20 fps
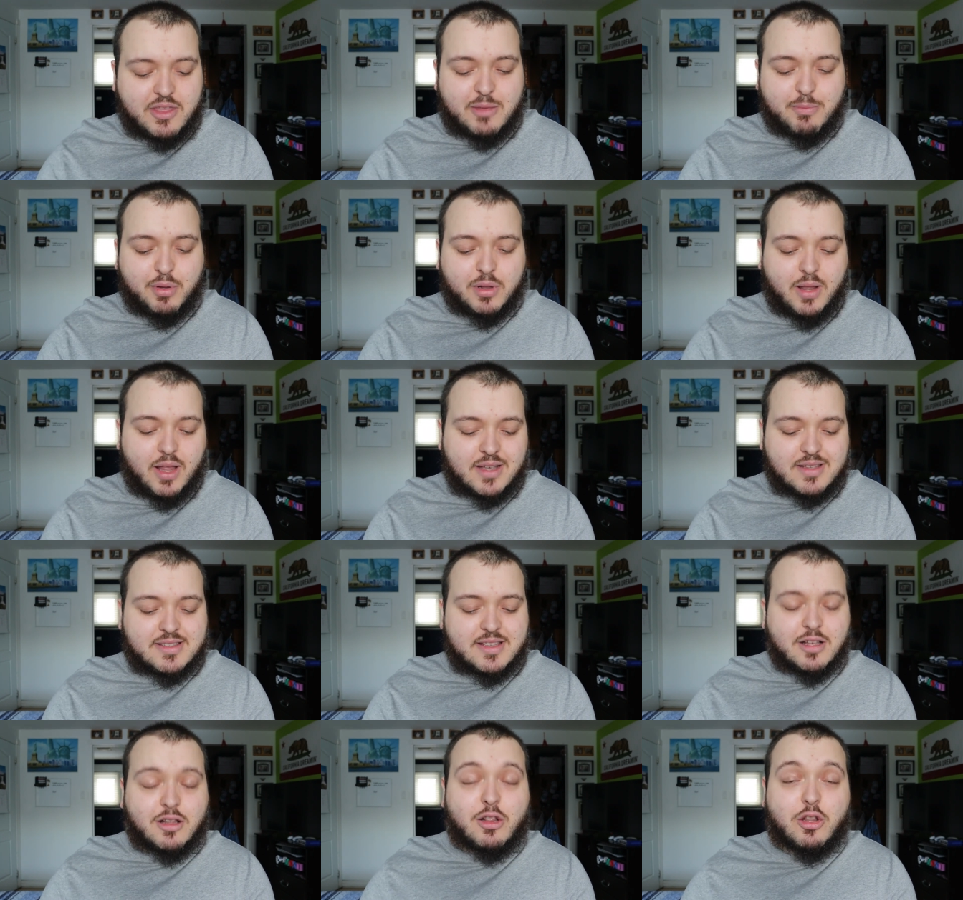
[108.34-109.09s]
The
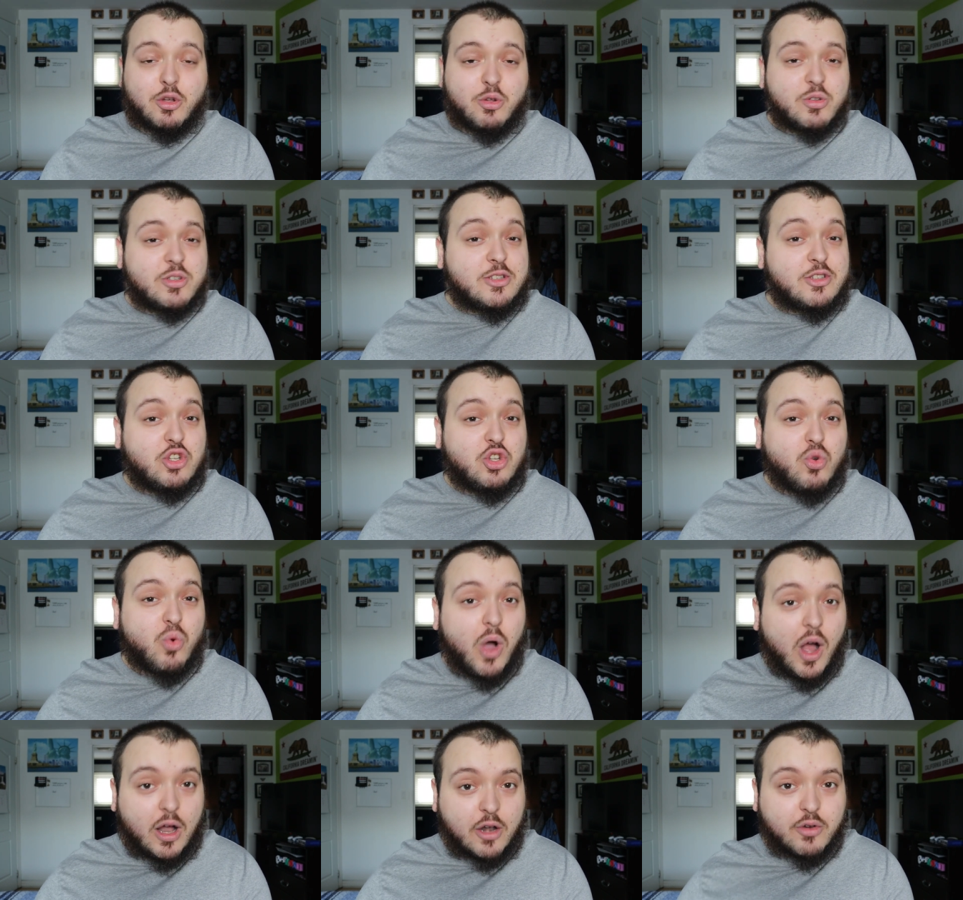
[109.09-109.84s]
plus includes
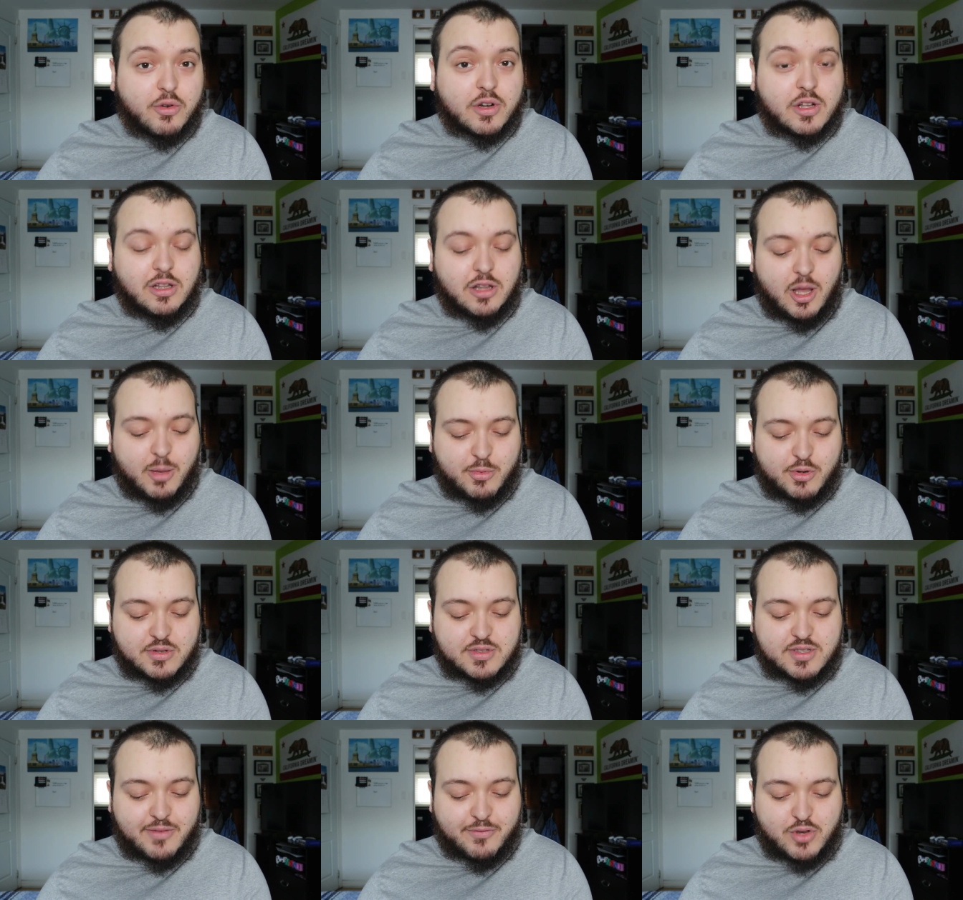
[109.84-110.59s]
200
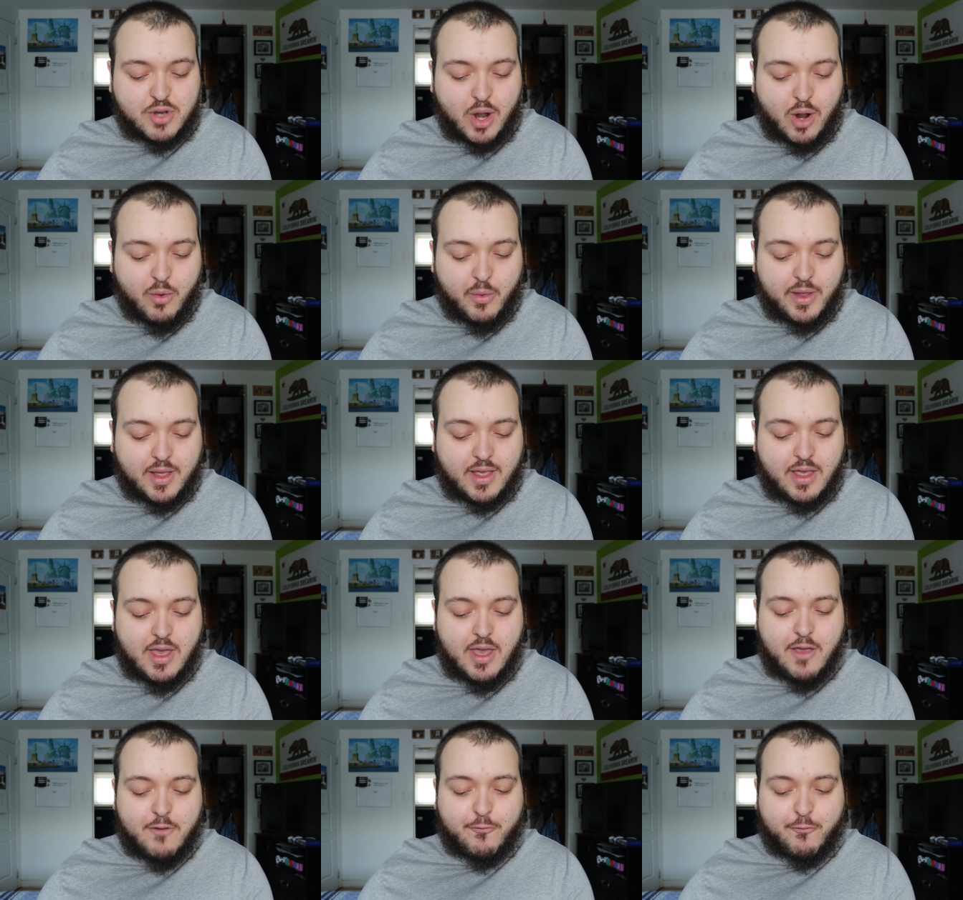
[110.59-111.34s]
kilometers of towing,
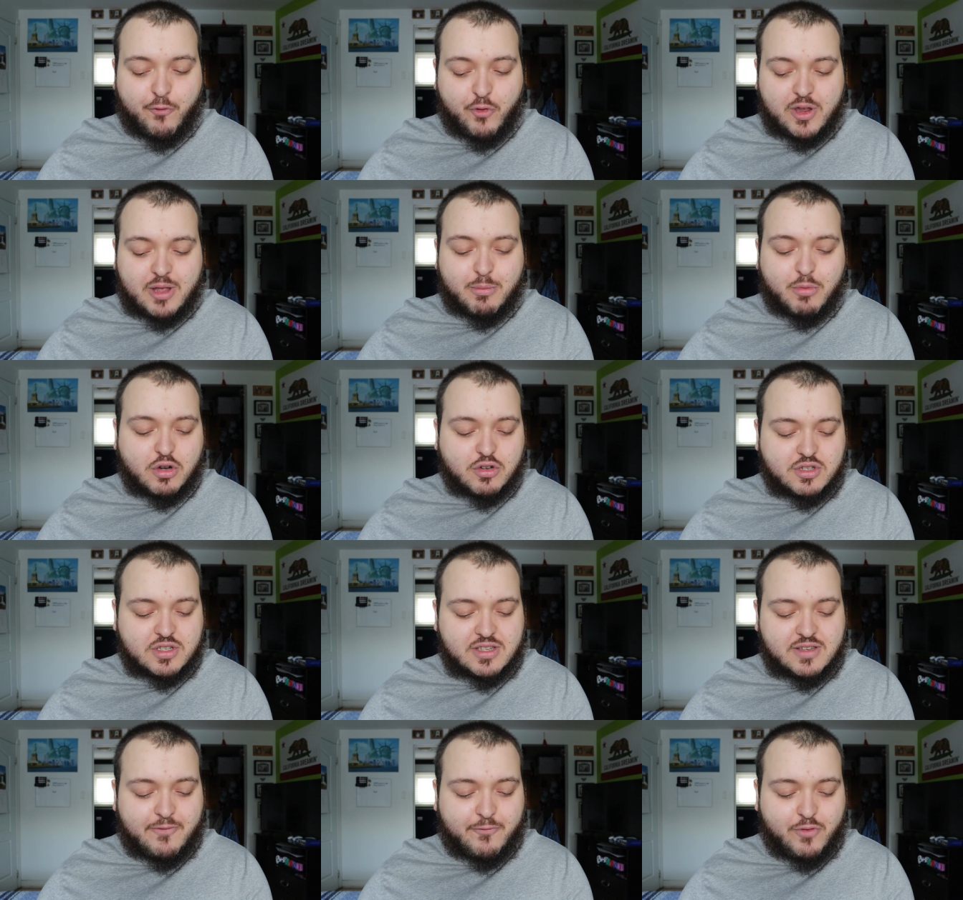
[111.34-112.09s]
free
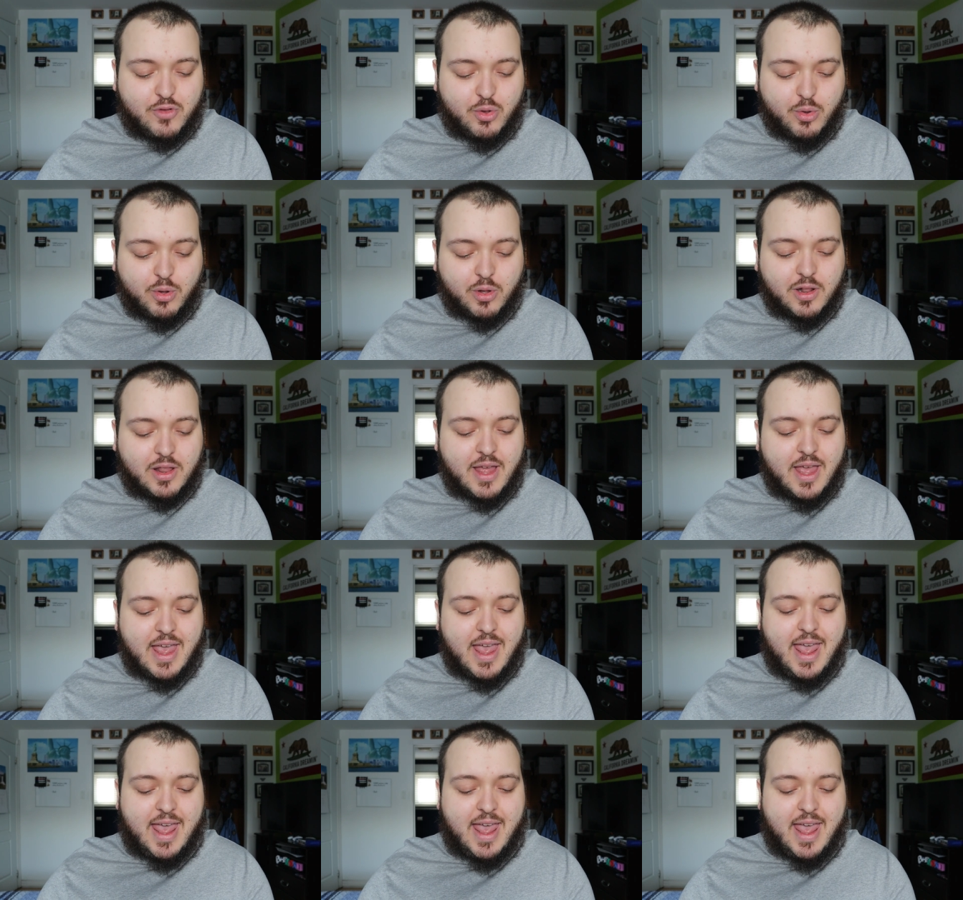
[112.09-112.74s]
emergency fuel,